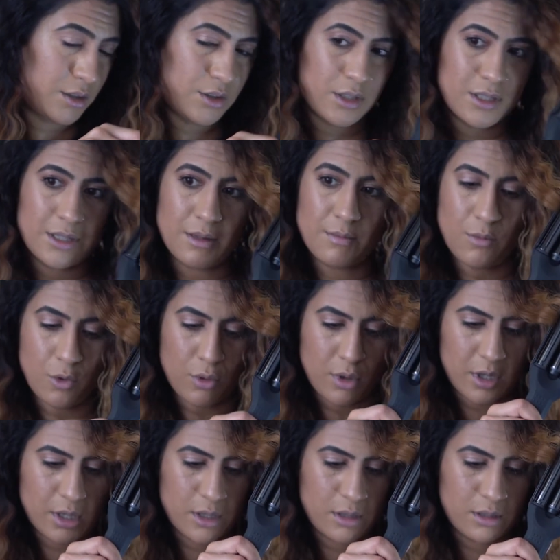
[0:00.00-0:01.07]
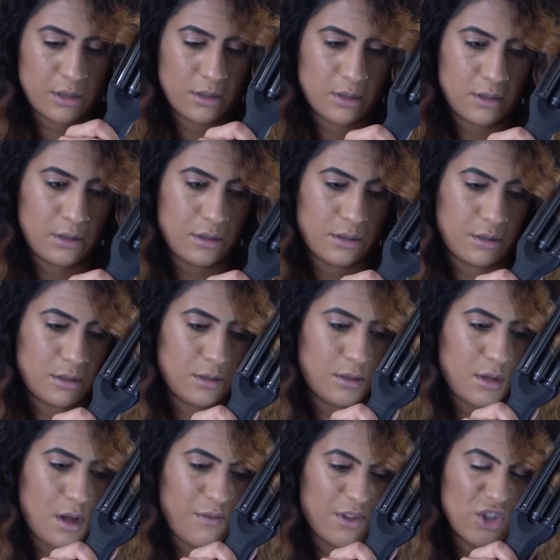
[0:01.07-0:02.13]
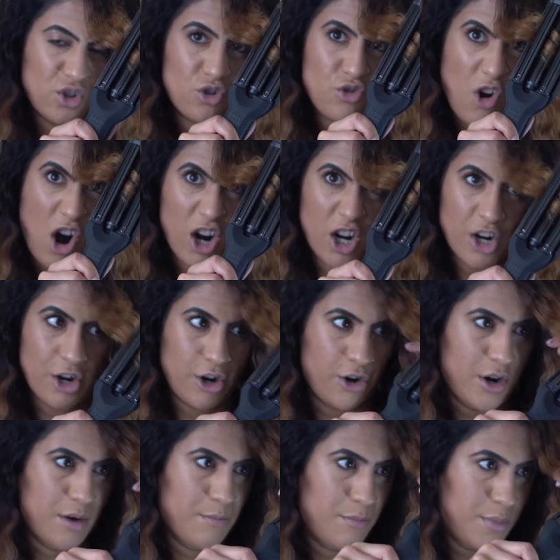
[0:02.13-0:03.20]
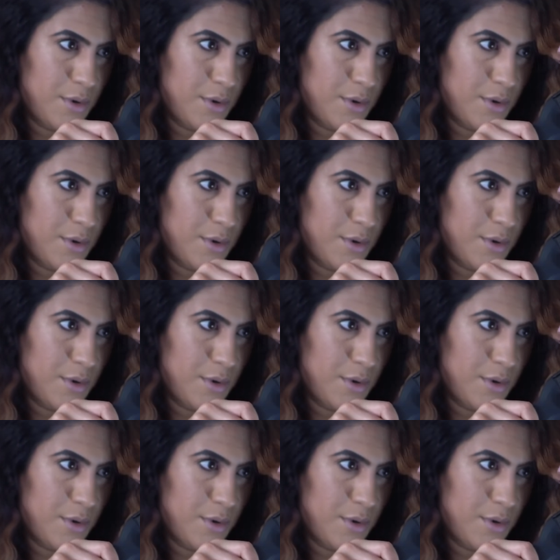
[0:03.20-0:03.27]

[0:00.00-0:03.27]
just more of a stronger crimp.